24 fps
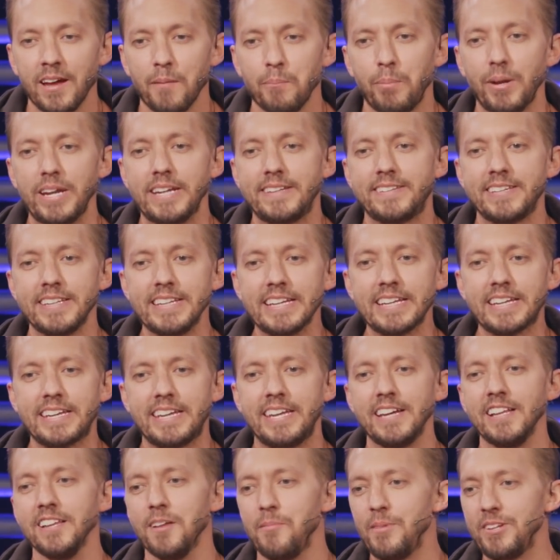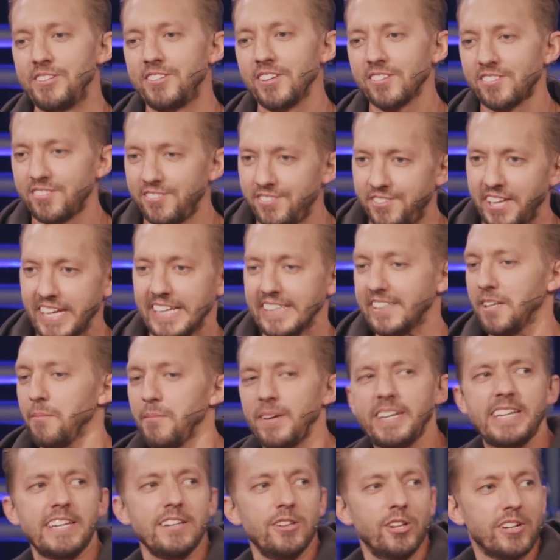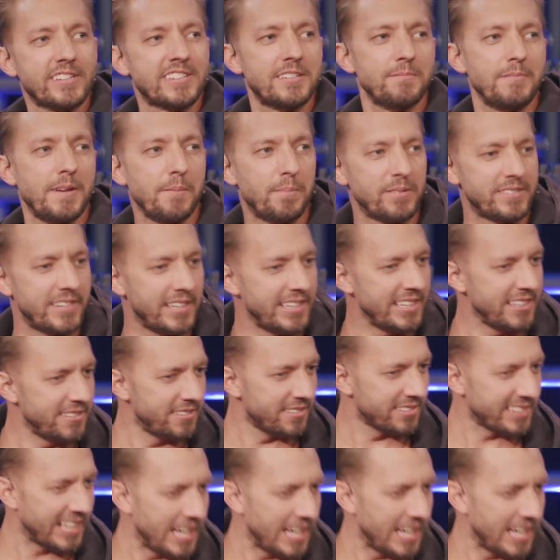But it didn't kill him, it just dinged him, and he looked at me, but then he just